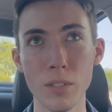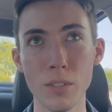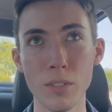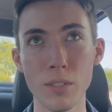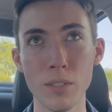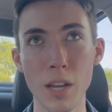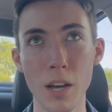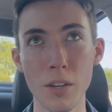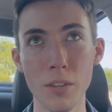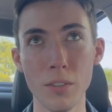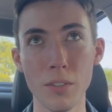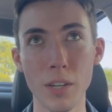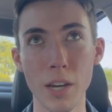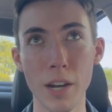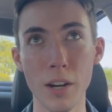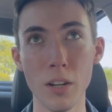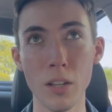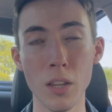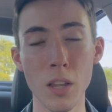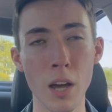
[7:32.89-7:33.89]
South
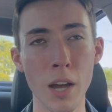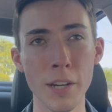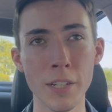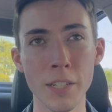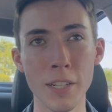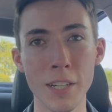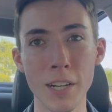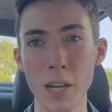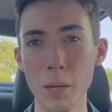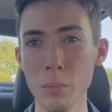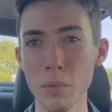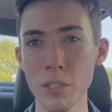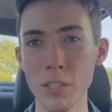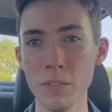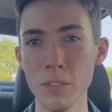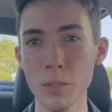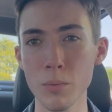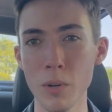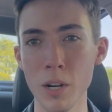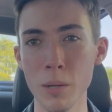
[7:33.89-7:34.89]
Carolina, I
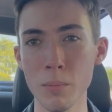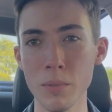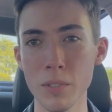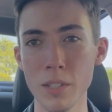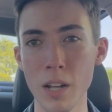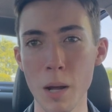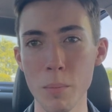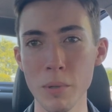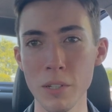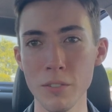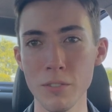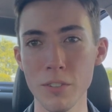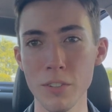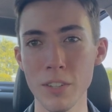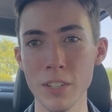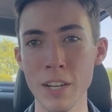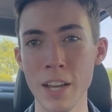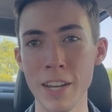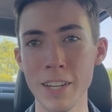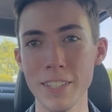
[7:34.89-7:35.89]
believe is where I'm stopping for
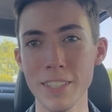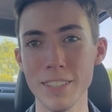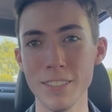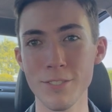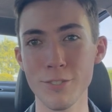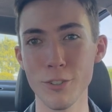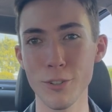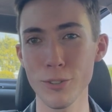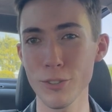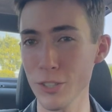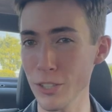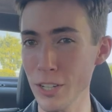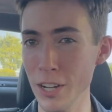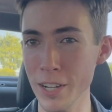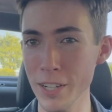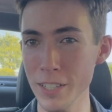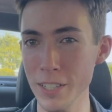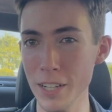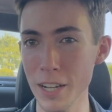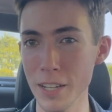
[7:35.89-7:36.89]
the night for
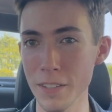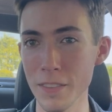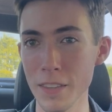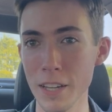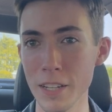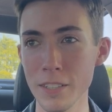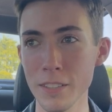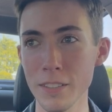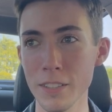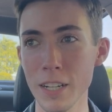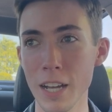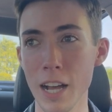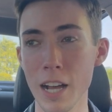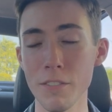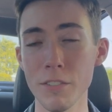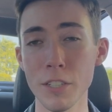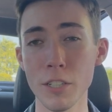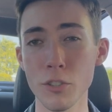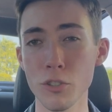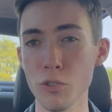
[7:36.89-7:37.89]
tonight, and then
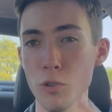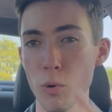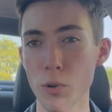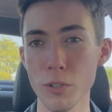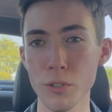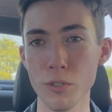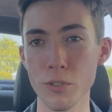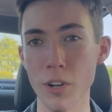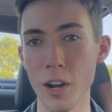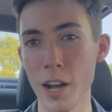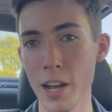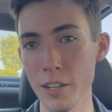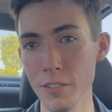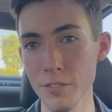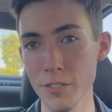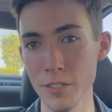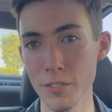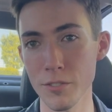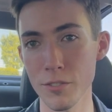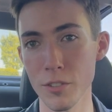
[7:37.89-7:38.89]
having a shorter
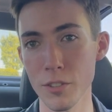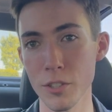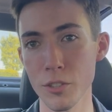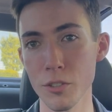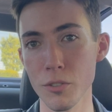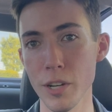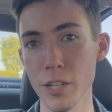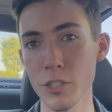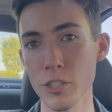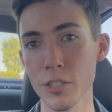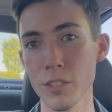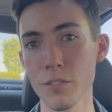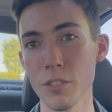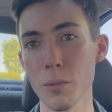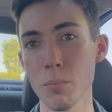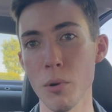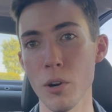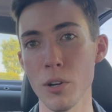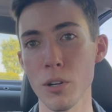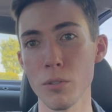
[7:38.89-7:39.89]
drive for the duration of
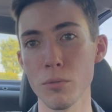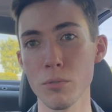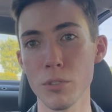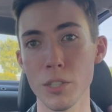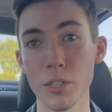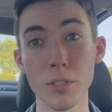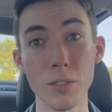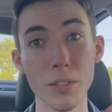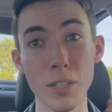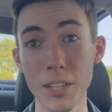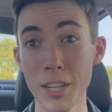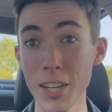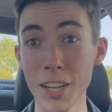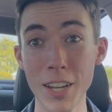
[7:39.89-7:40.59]
tomorrow till